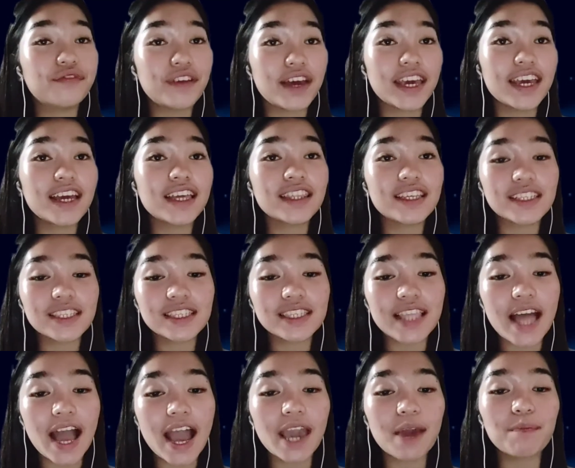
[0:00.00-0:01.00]
via this
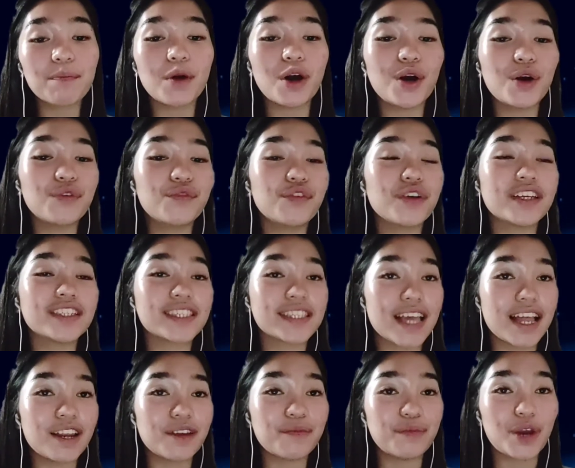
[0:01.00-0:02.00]
type of
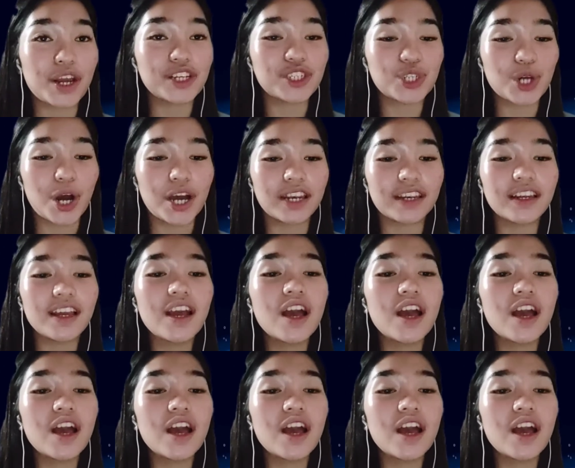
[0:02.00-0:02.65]
celebration.